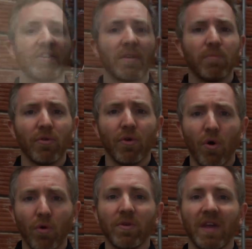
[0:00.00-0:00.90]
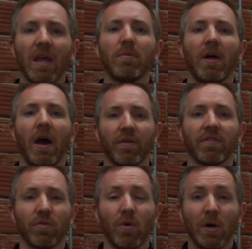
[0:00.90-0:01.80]
actually pull the whole cable out
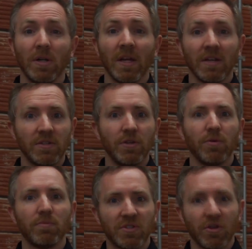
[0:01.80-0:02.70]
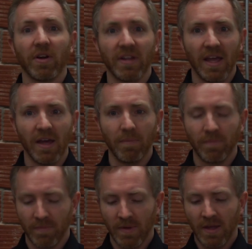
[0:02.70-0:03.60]
of the wall to start again.
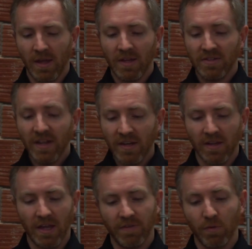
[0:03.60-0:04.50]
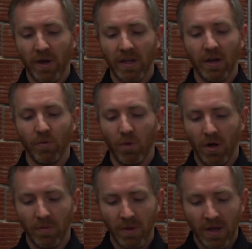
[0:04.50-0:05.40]
Secondly, if you're running it
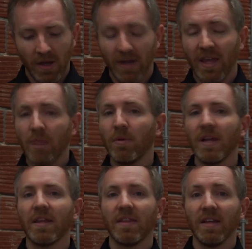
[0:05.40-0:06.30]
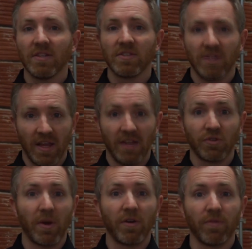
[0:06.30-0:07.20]
in-wall, a cable like this
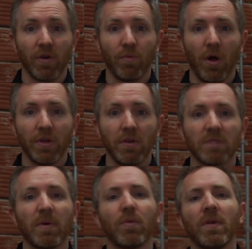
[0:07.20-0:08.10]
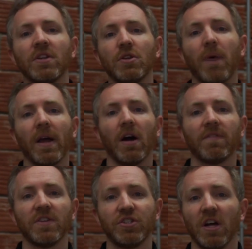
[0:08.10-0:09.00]
is rated for in-wall use, but the one that you buy
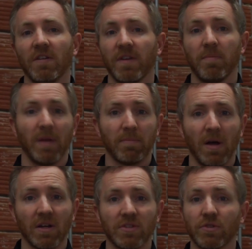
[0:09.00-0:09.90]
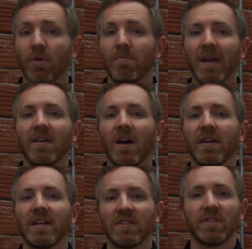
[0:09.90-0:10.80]
off the shelf at a big box store might
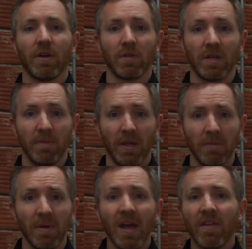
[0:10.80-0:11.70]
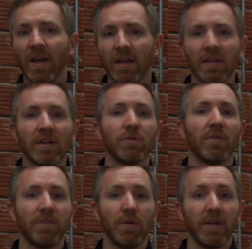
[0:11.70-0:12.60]
not necessarily be. That can lead to
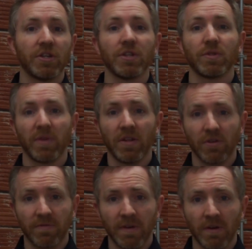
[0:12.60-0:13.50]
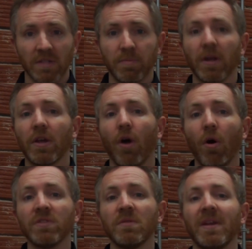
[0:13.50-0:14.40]
a few issues with interference, but it can
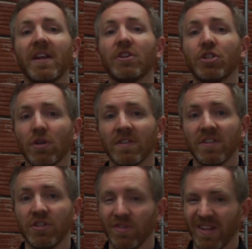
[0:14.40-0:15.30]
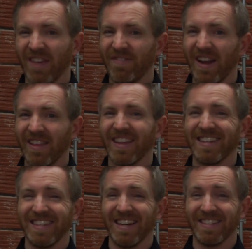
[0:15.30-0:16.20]
also mean insurance issues if
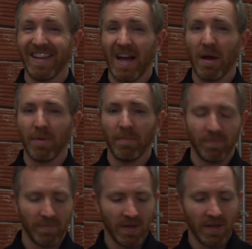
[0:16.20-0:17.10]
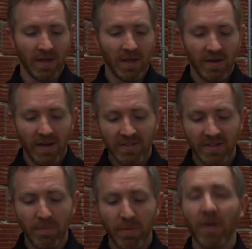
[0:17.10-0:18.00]
anything does happen.
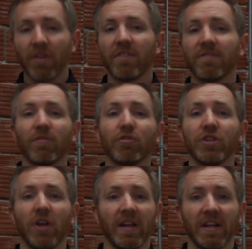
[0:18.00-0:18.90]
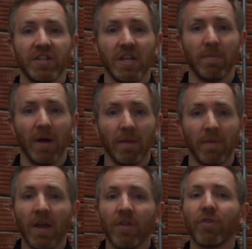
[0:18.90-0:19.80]
Next up, the version on HDMI.
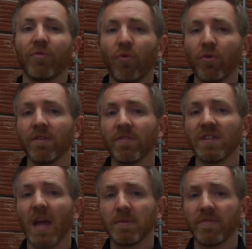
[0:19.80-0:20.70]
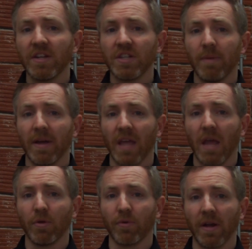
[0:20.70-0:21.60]
There are 4 different types of HDMI
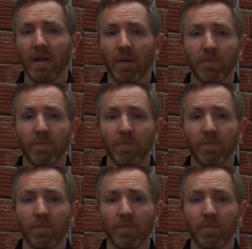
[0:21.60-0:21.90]
cable right now.